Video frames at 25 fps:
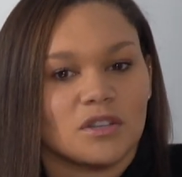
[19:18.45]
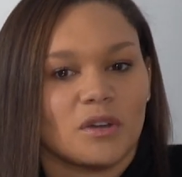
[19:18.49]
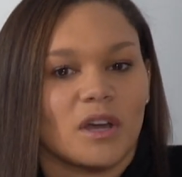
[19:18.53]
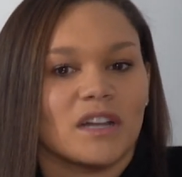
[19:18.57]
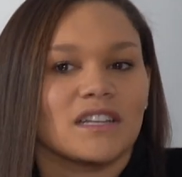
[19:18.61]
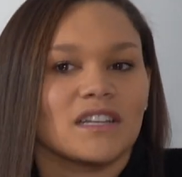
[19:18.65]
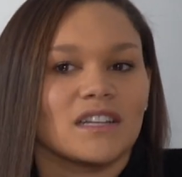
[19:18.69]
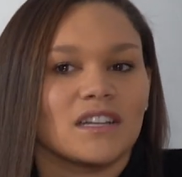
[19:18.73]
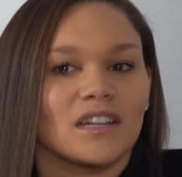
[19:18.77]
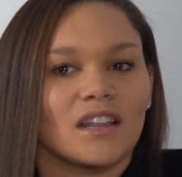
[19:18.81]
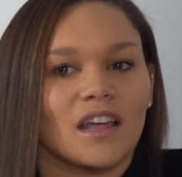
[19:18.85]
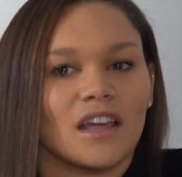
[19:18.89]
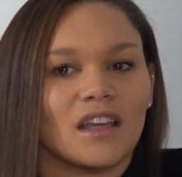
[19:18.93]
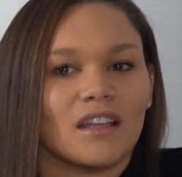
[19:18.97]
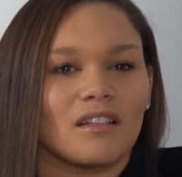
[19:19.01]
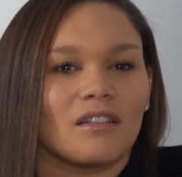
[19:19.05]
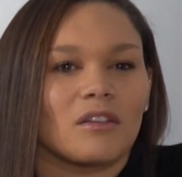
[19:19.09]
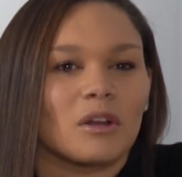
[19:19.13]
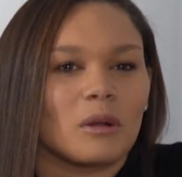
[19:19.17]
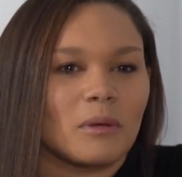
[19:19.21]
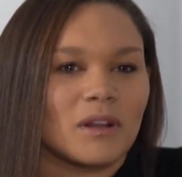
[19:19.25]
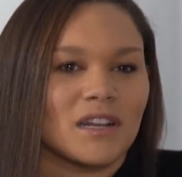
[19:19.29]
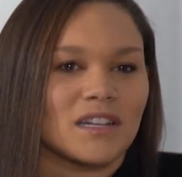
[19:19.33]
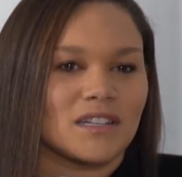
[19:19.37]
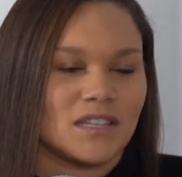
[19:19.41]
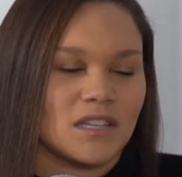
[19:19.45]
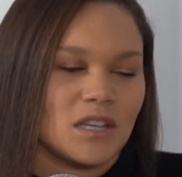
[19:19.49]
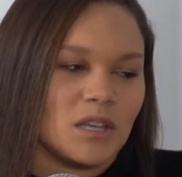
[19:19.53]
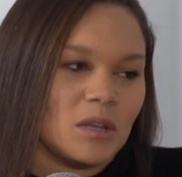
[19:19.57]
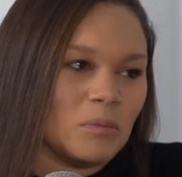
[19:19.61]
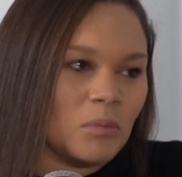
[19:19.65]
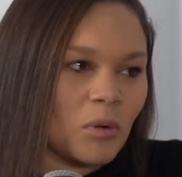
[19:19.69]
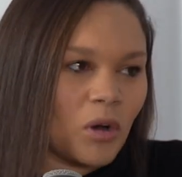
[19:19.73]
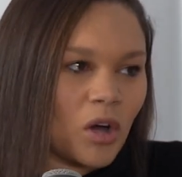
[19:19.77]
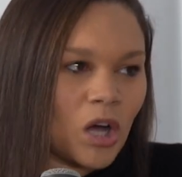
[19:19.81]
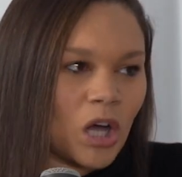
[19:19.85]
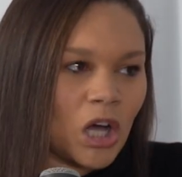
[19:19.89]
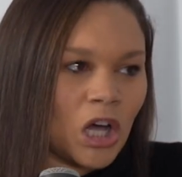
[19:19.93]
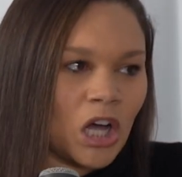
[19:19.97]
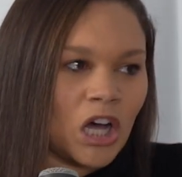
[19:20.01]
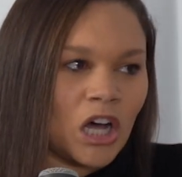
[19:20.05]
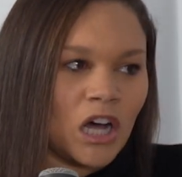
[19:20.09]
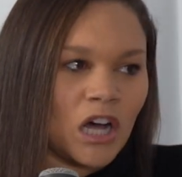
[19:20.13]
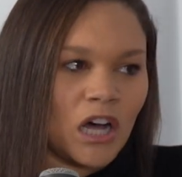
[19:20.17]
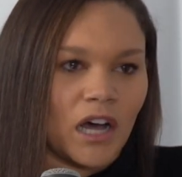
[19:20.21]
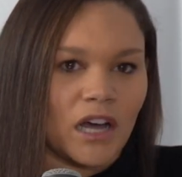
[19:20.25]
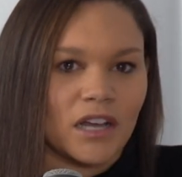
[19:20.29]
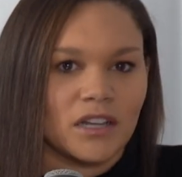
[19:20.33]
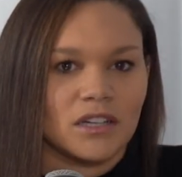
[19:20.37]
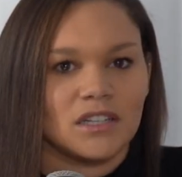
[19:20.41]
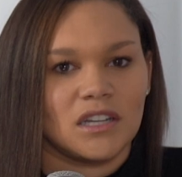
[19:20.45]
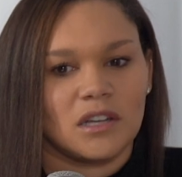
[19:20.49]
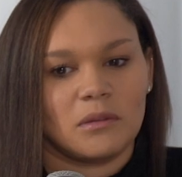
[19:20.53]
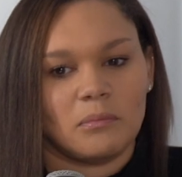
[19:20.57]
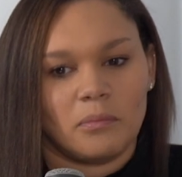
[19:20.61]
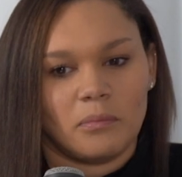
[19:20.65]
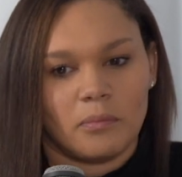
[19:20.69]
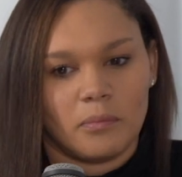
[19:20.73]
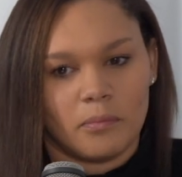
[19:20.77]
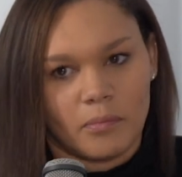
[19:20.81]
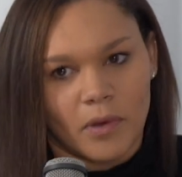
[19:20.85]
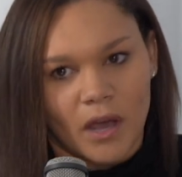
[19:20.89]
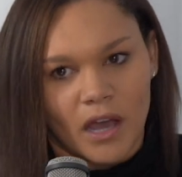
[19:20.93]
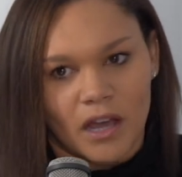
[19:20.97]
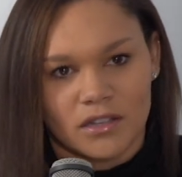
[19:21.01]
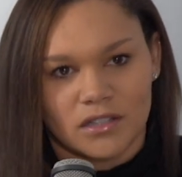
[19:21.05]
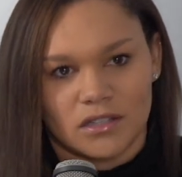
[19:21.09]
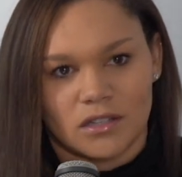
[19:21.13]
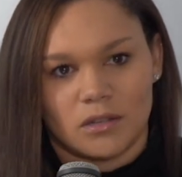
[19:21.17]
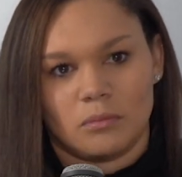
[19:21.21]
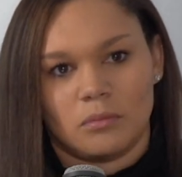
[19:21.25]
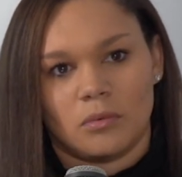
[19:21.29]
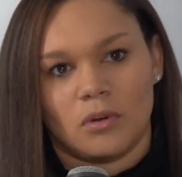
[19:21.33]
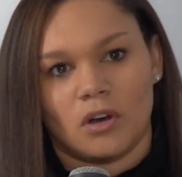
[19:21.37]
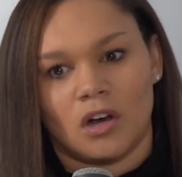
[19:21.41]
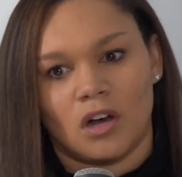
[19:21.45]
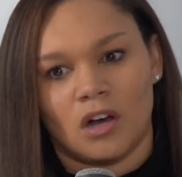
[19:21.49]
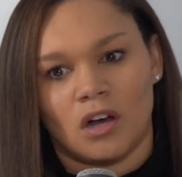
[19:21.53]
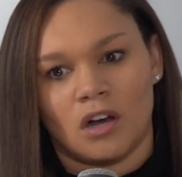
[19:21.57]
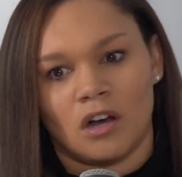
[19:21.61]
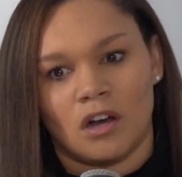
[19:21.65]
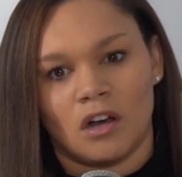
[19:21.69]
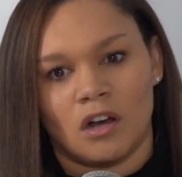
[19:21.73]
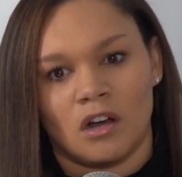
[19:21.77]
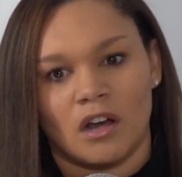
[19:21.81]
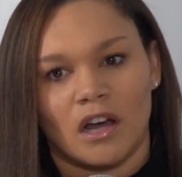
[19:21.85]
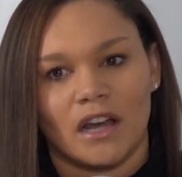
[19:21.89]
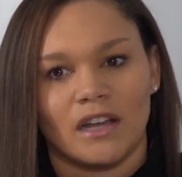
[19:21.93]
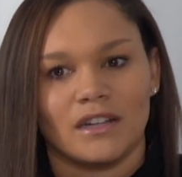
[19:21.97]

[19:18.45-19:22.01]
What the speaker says: So I did like a little bit of t-ball. I did basketball.